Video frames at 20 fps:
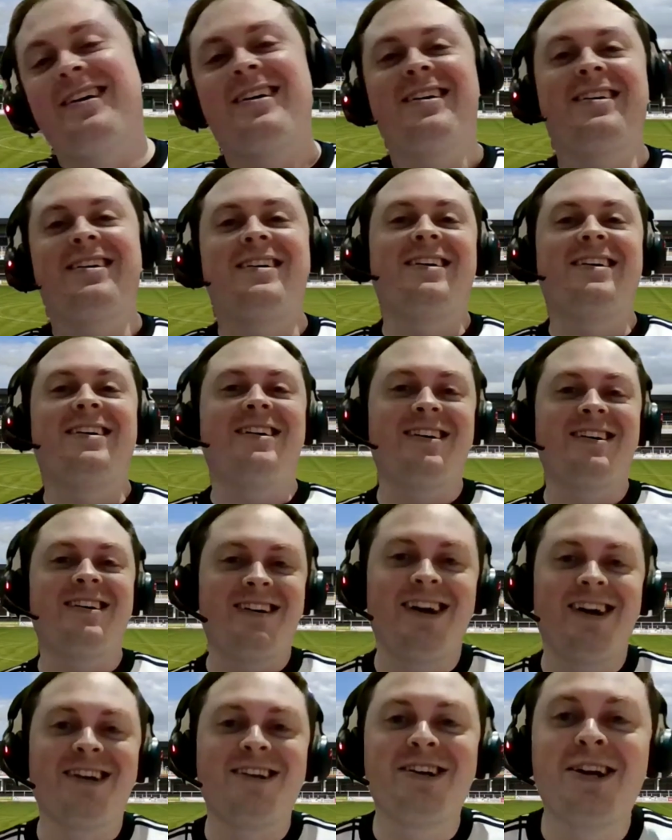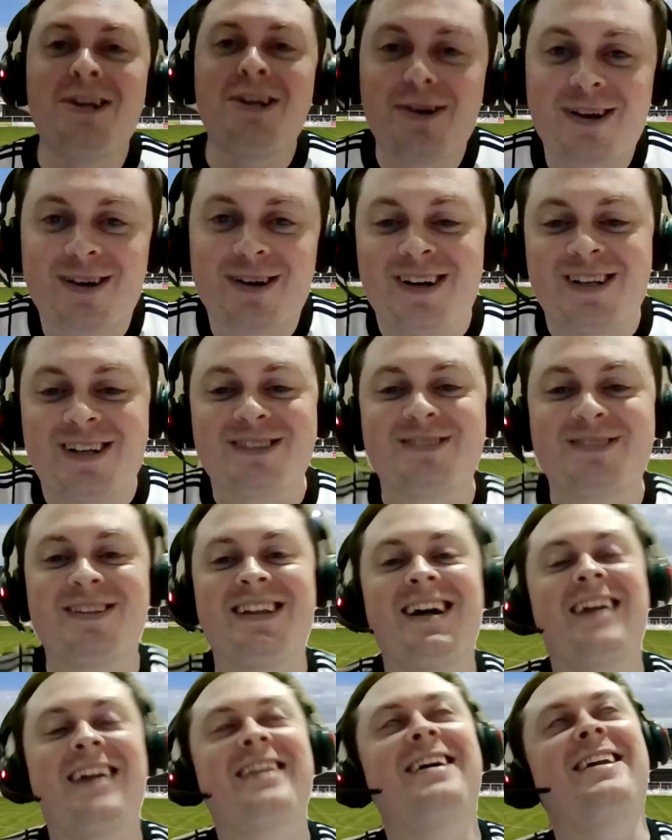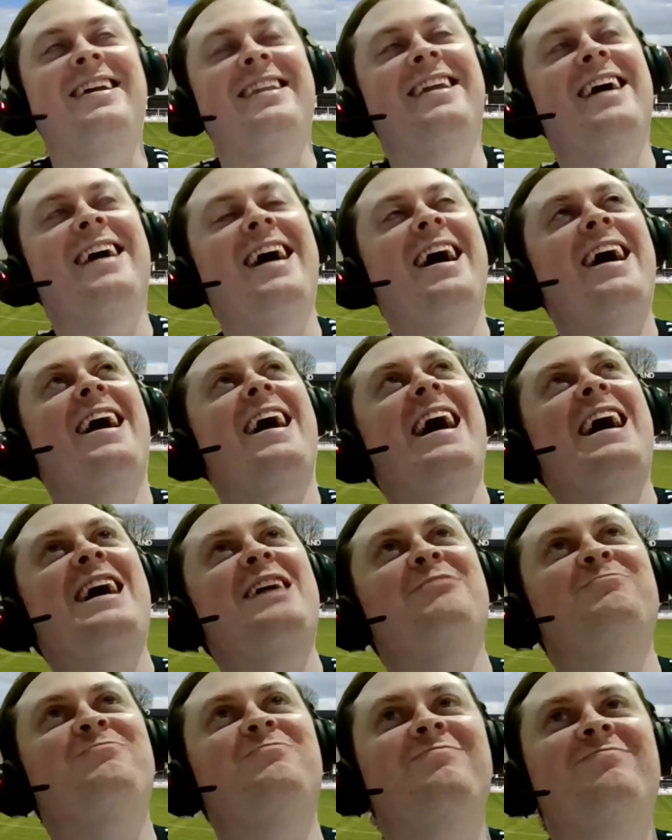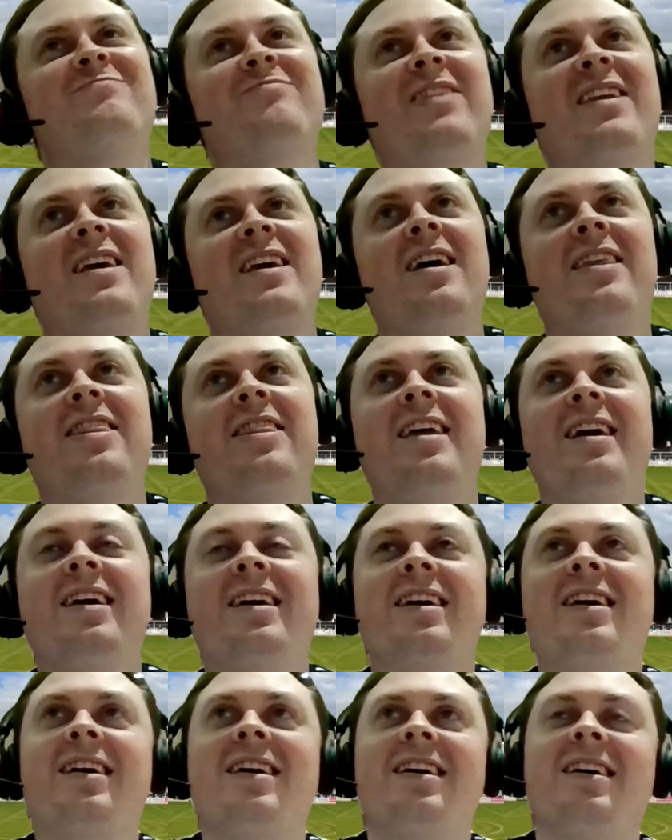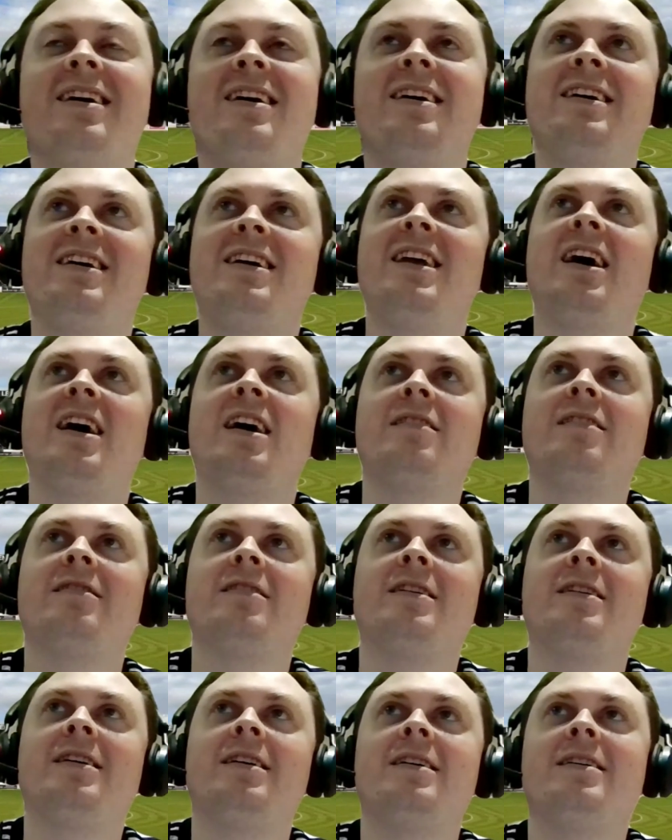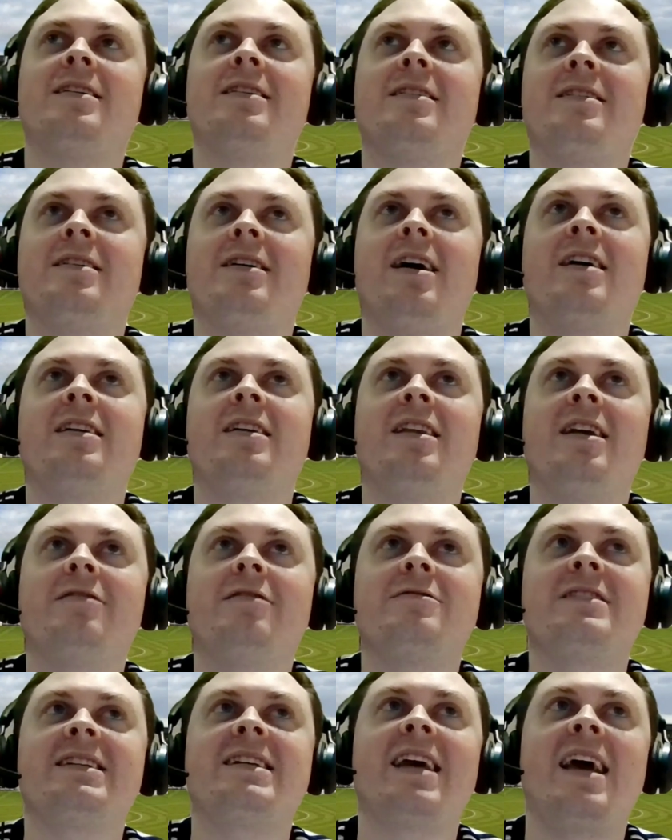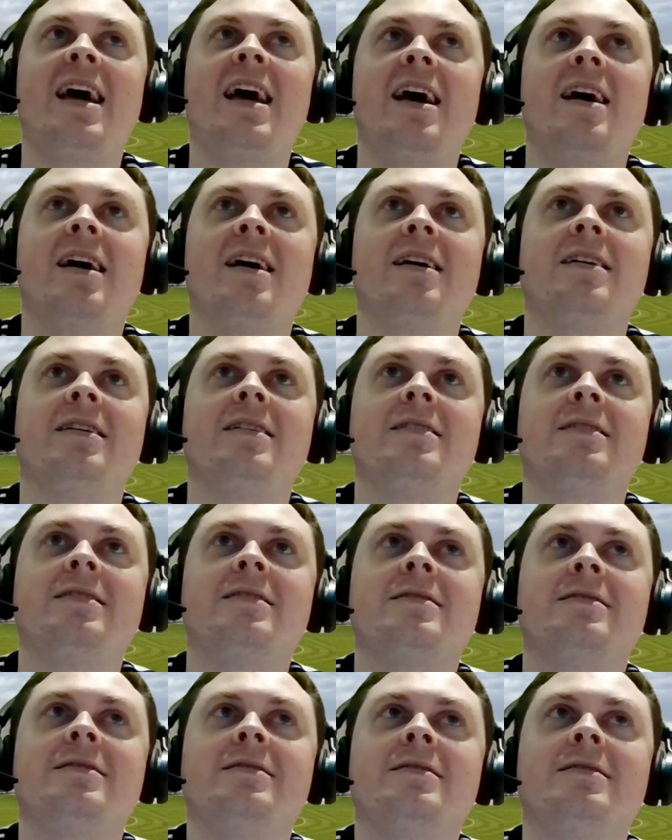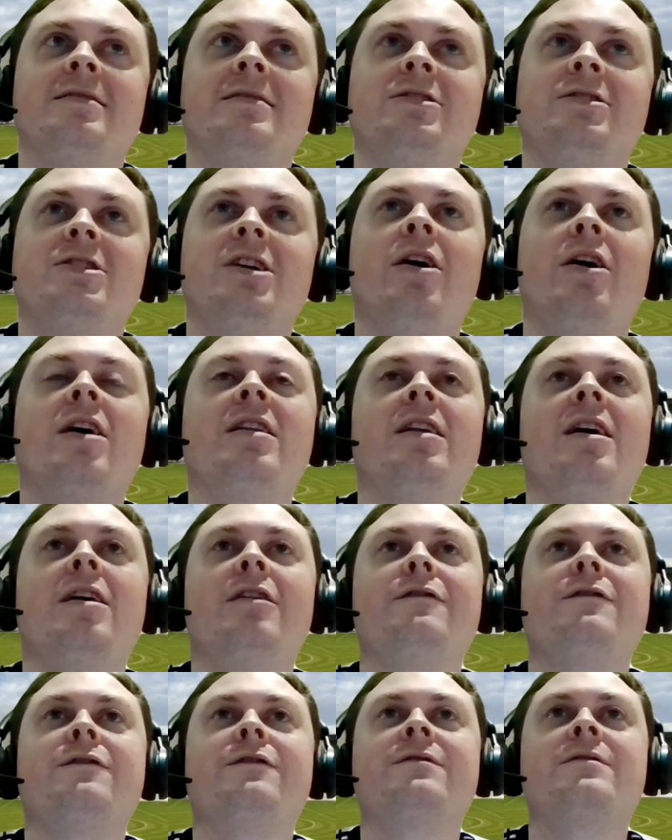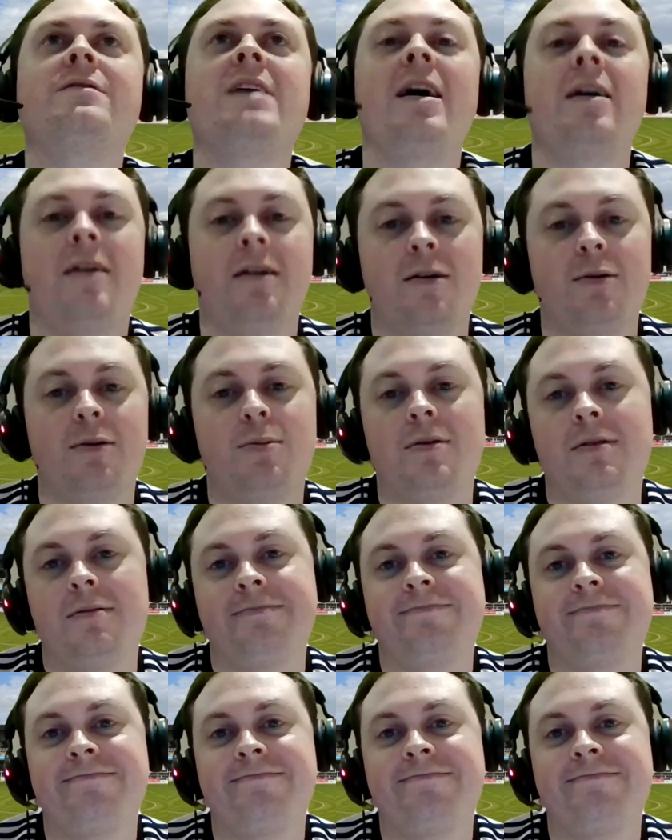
Oh, I knew you were going to ask me that then. I think, I'd love to get Joe, I'd love Gary Hooper.